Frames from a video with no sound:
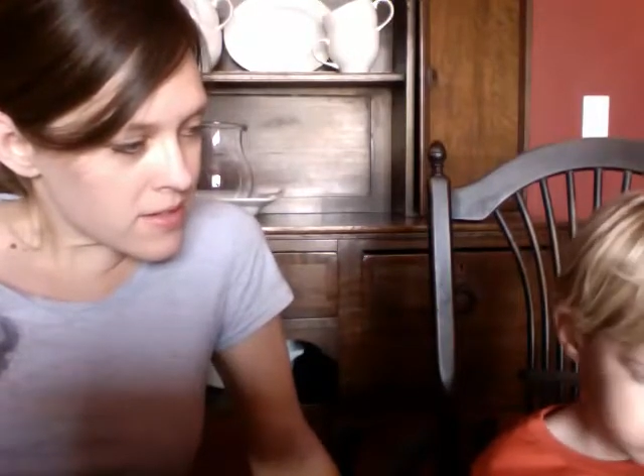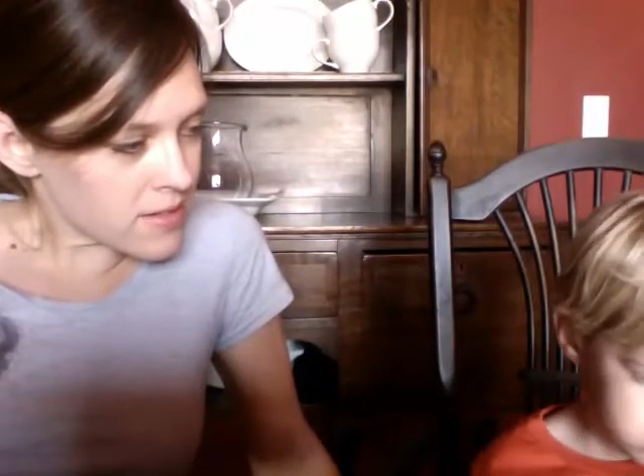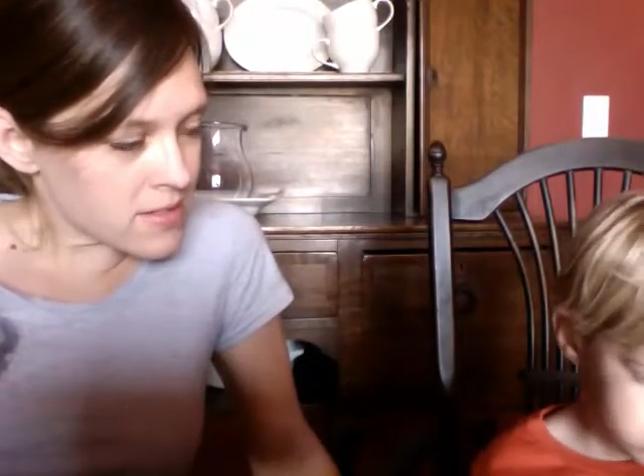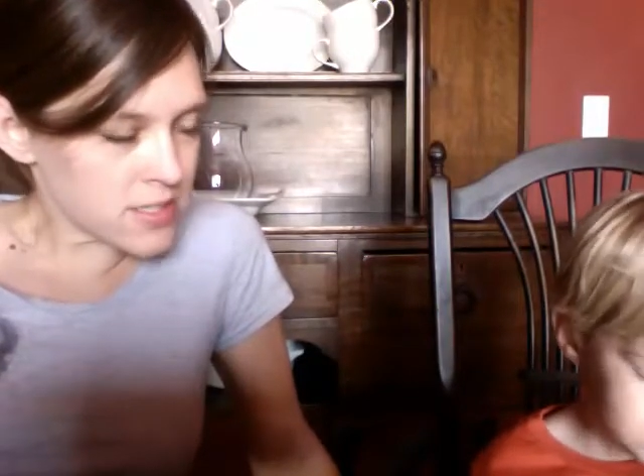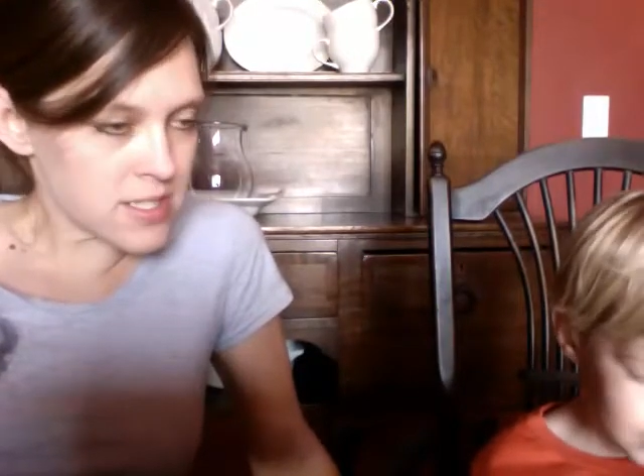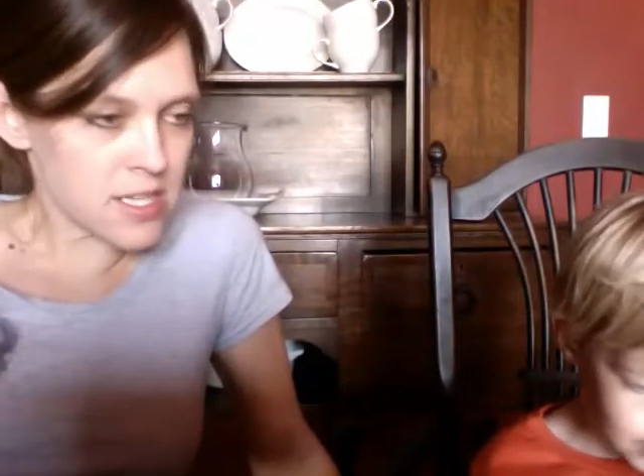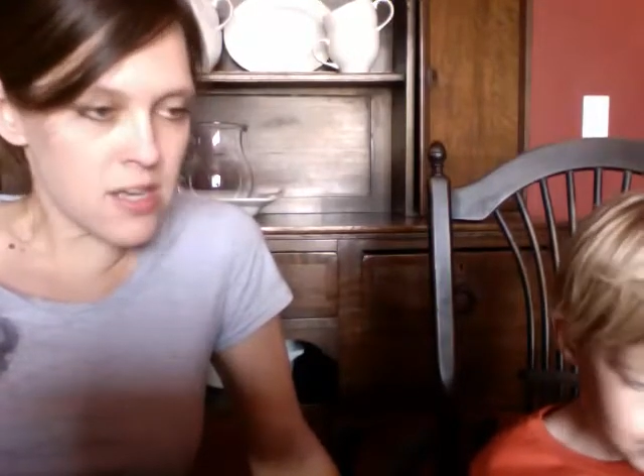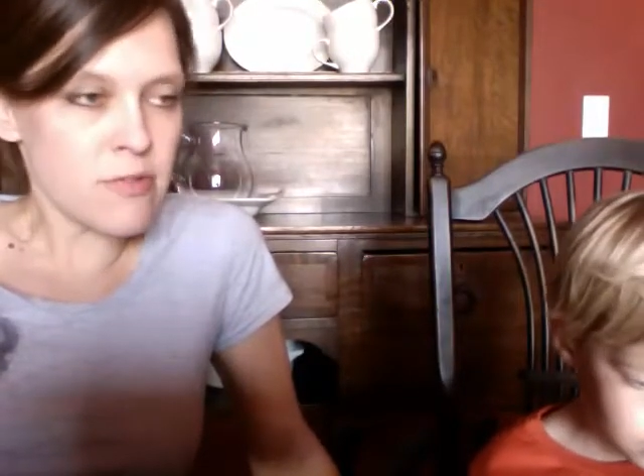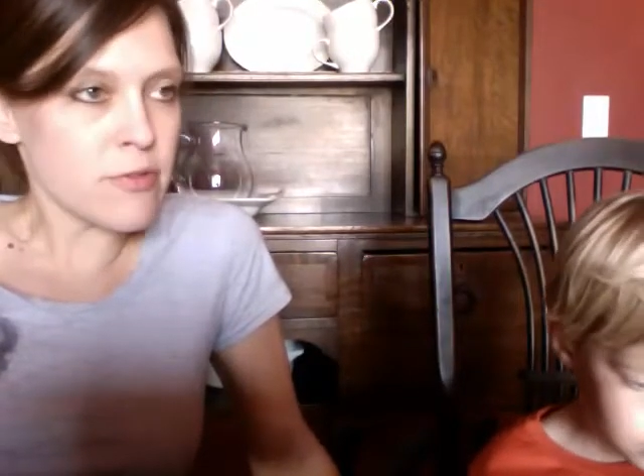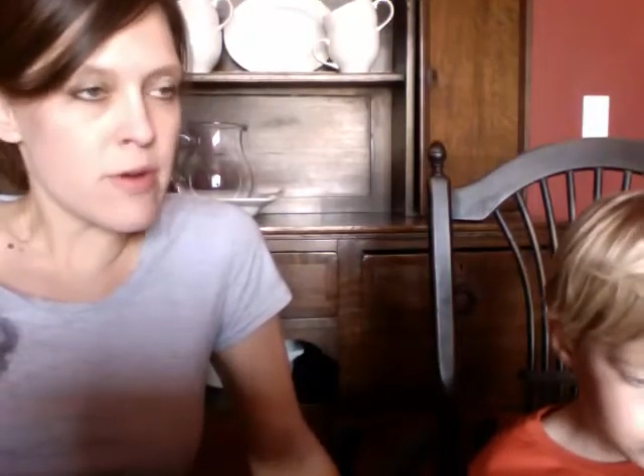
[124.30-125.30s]
On a
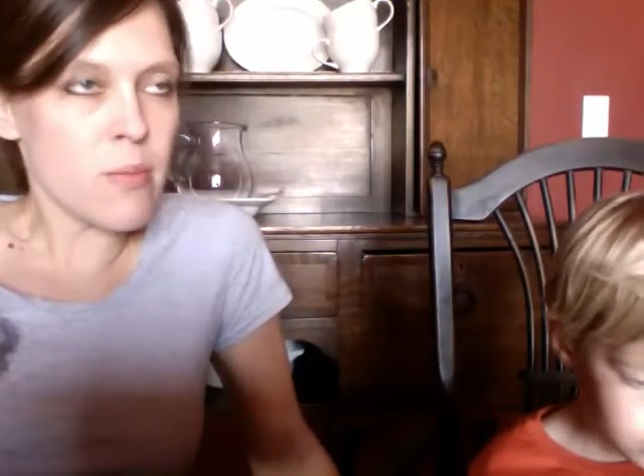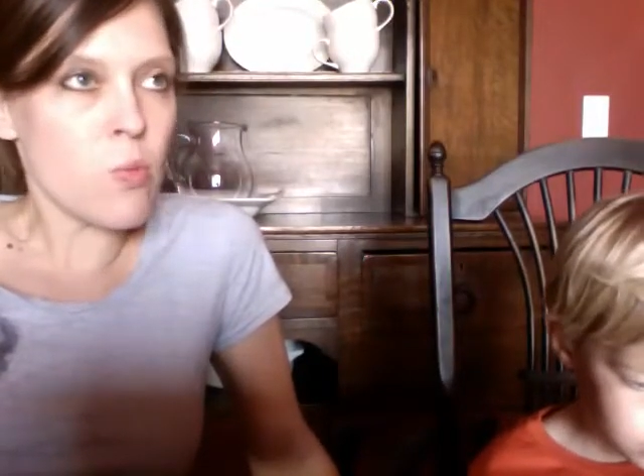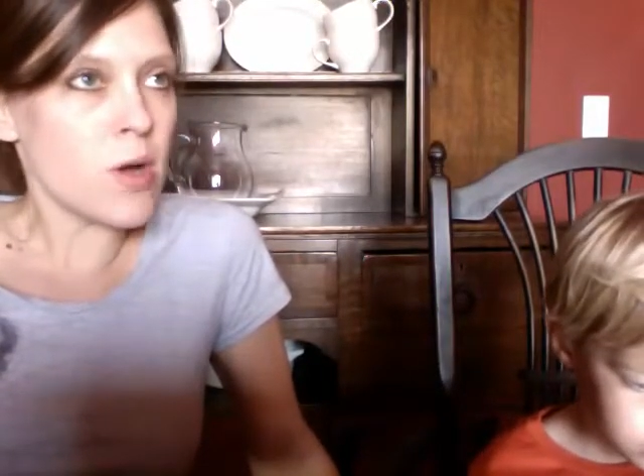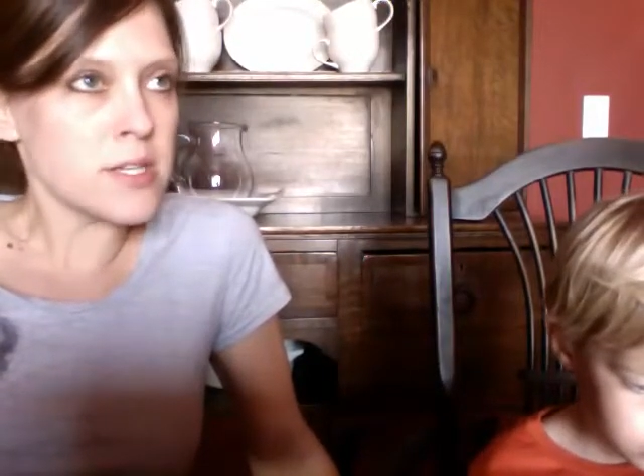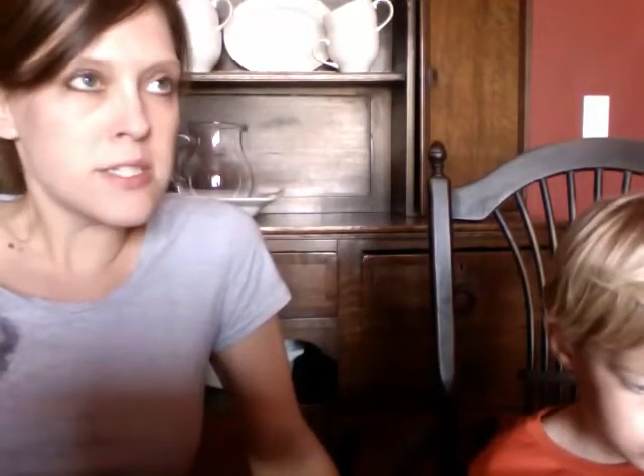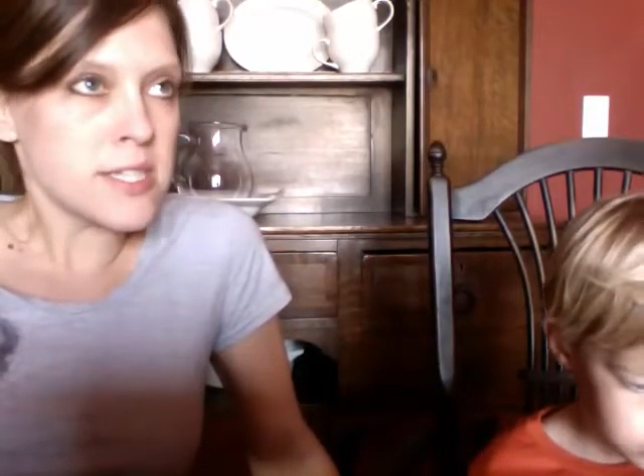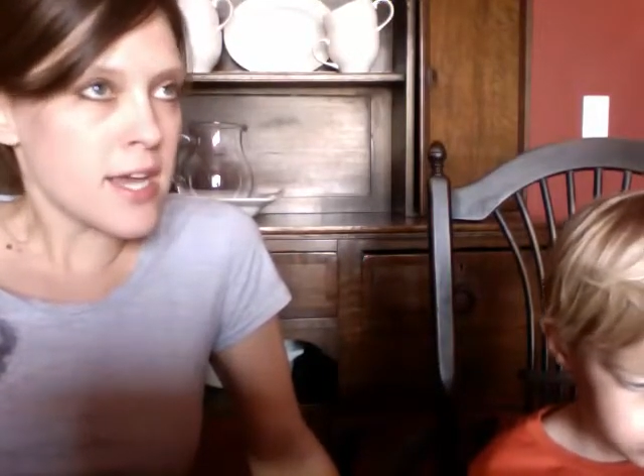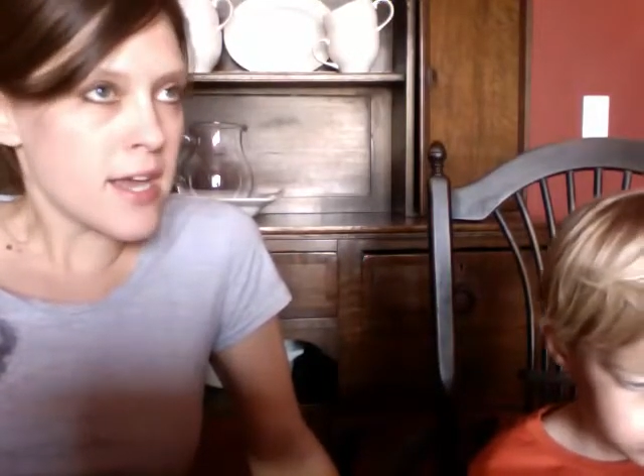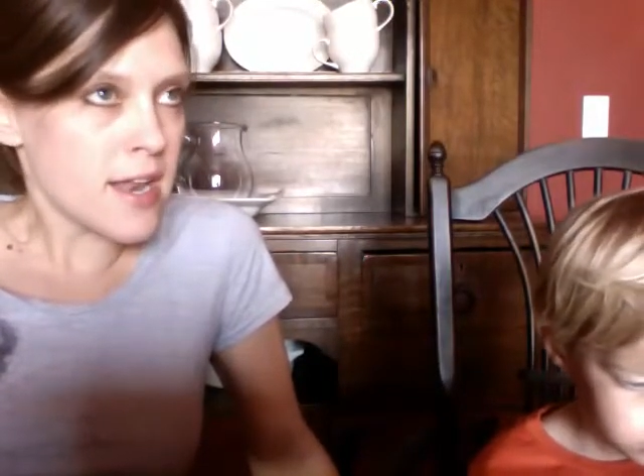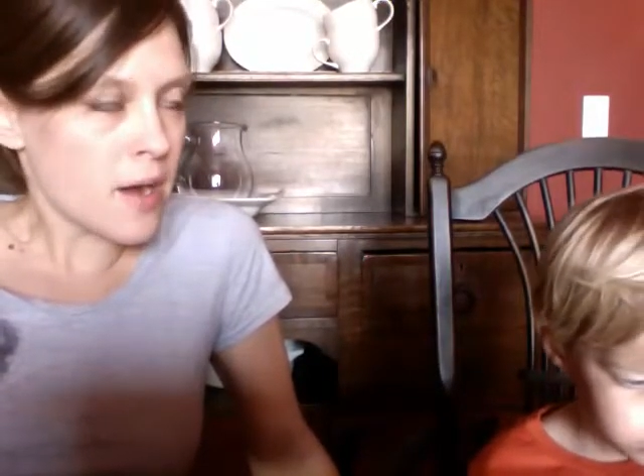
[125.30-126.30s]
scale from 1 to
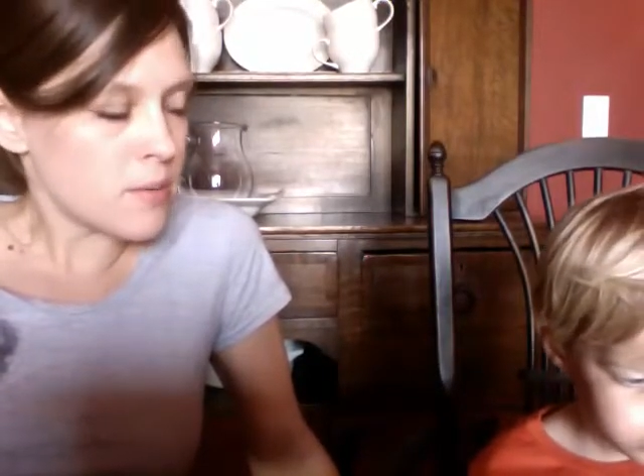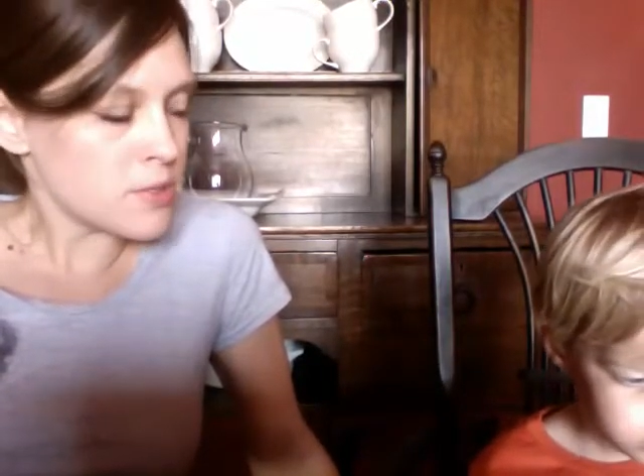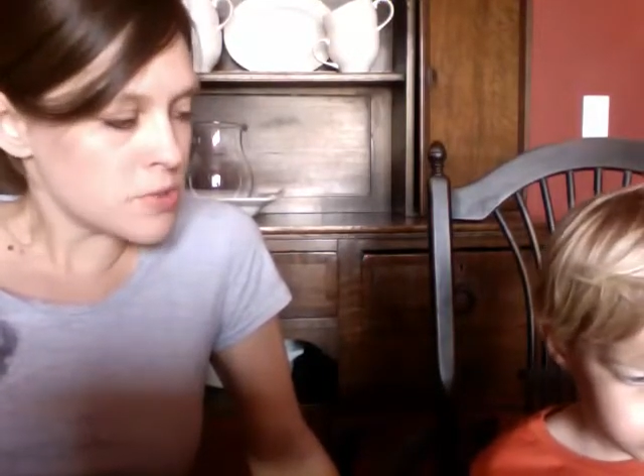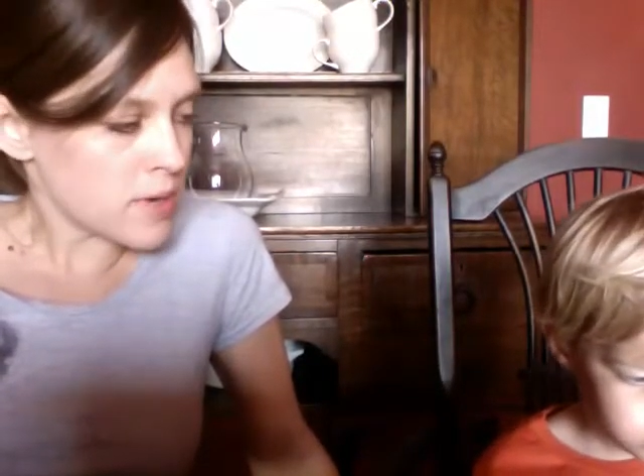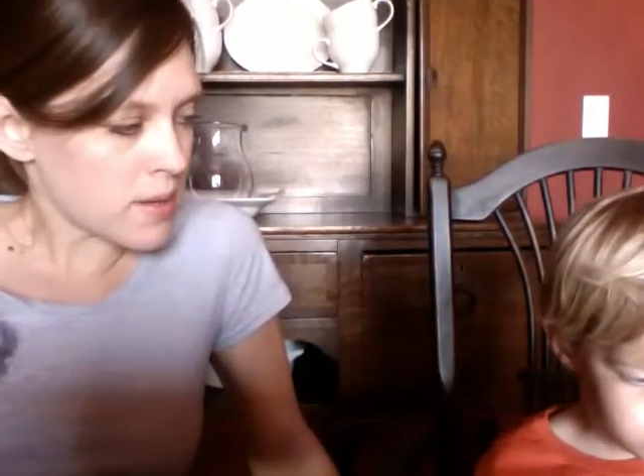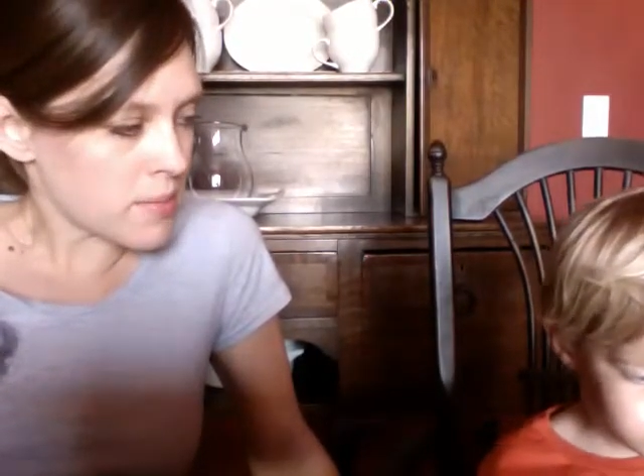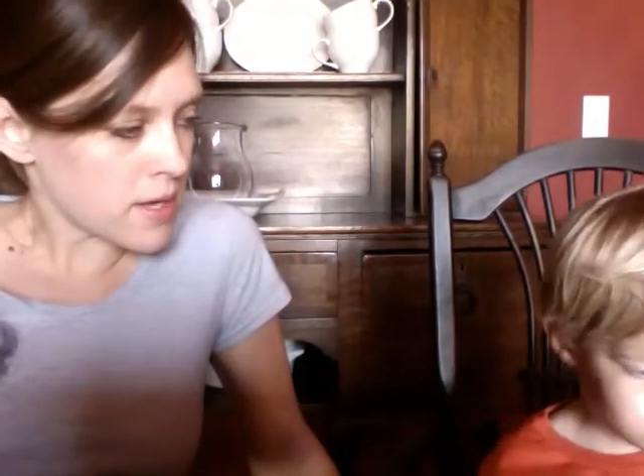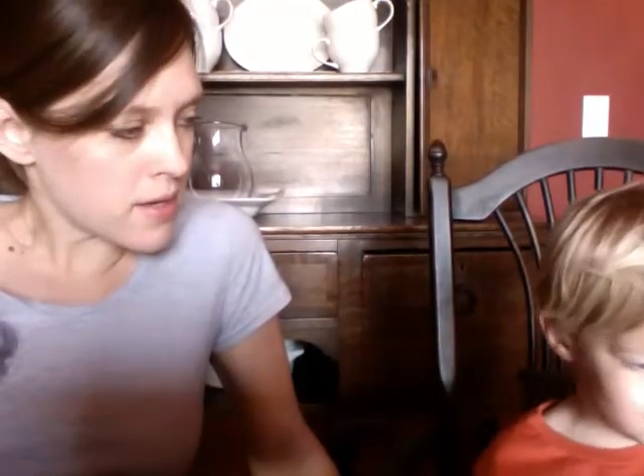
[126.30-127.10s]
10, how would you rate me?